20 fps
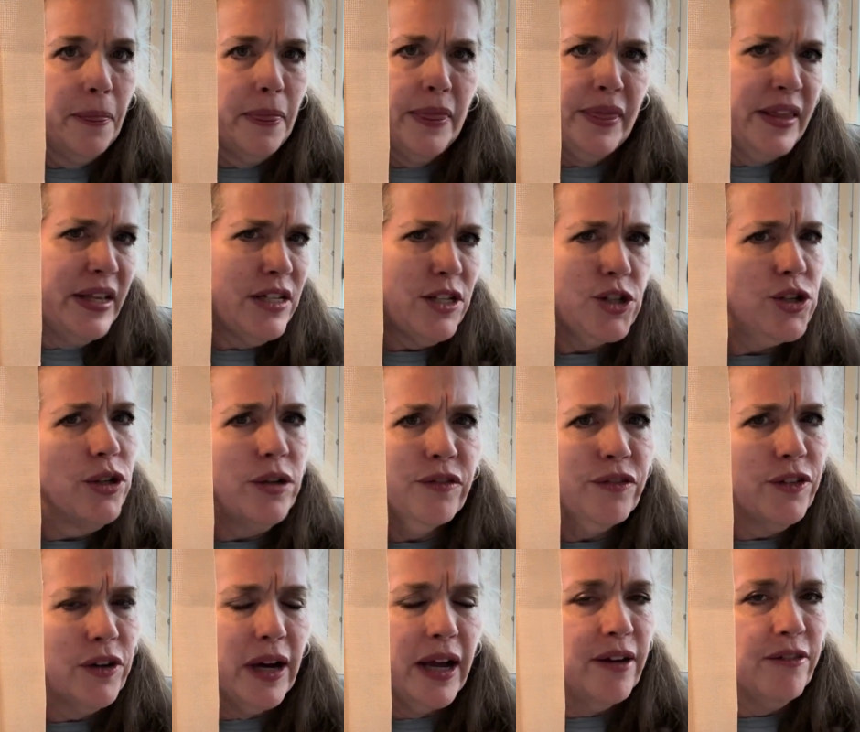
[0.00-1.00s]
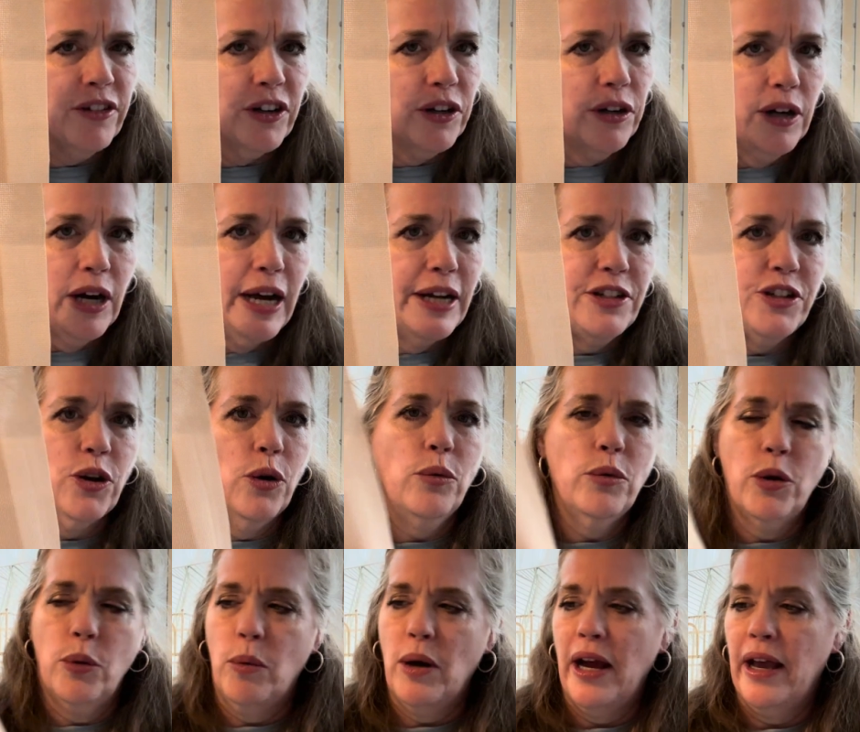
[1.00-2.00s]
This took forever. I don't
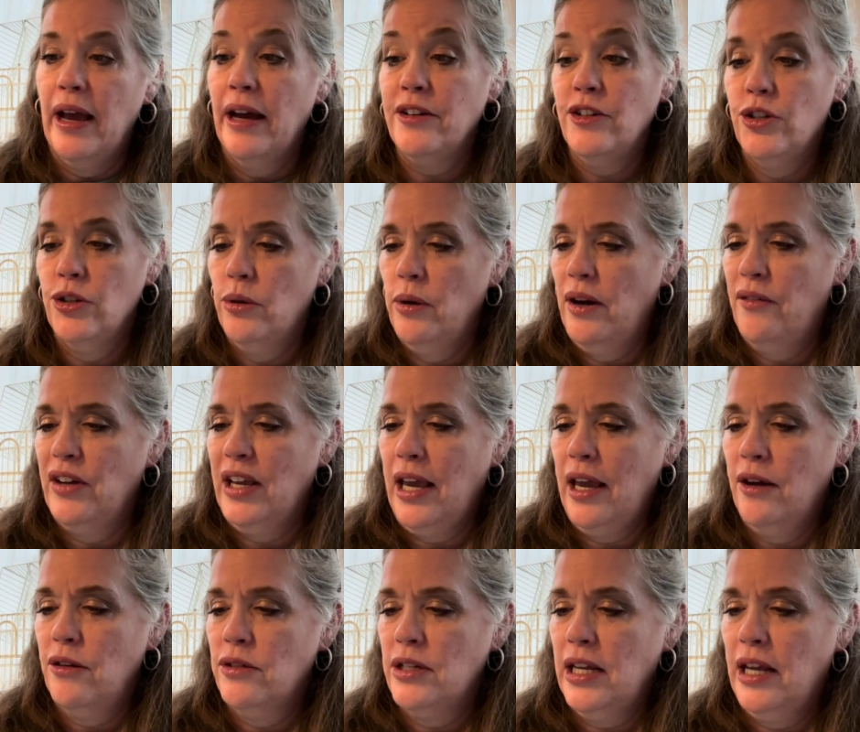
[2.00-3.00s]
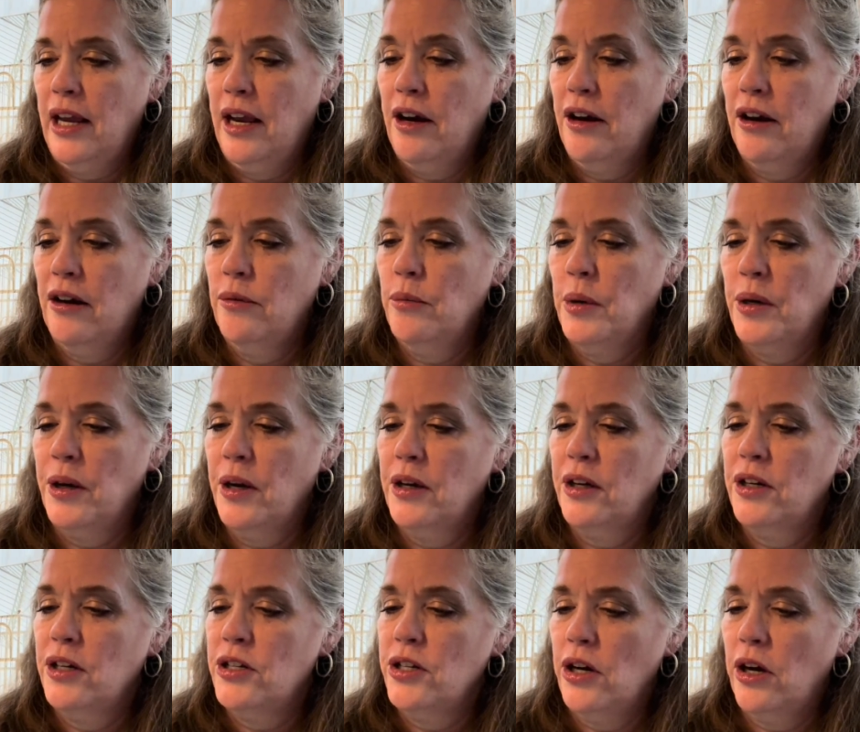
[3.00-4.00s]
know why. I do have a counting error. We're not
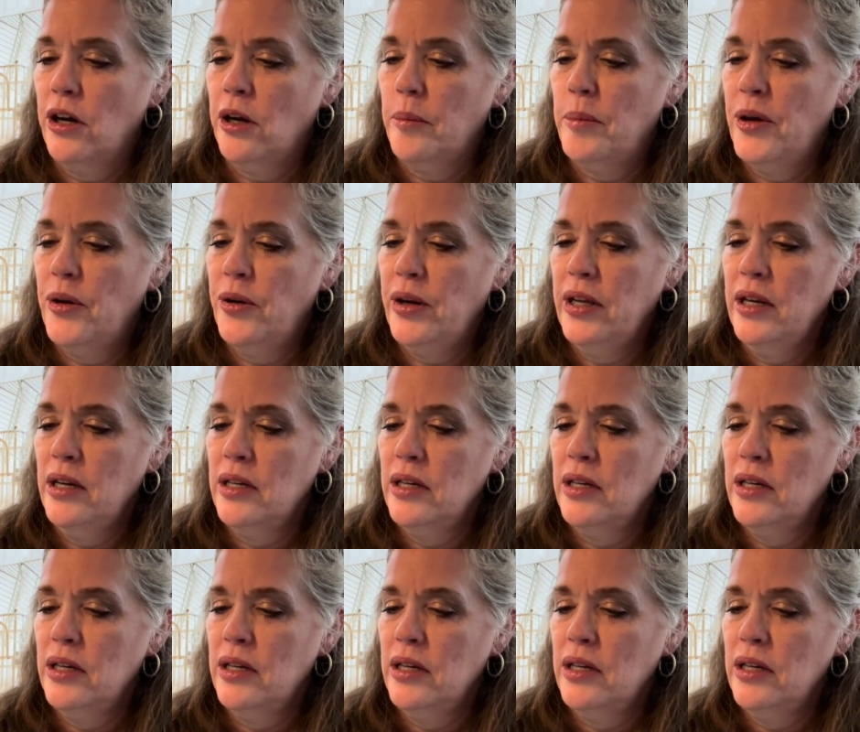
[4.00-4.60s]
going to talk about it.